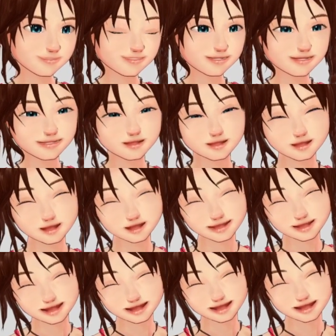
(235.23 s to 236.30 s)
So
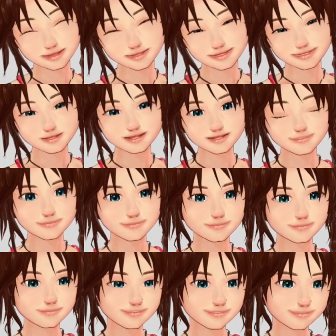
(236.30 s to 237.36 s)
thank you so much
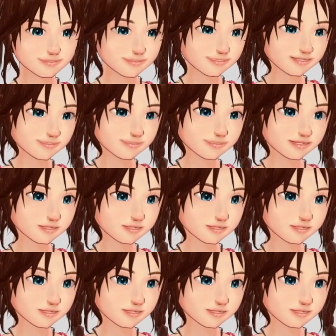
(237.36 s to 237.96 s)
and hope you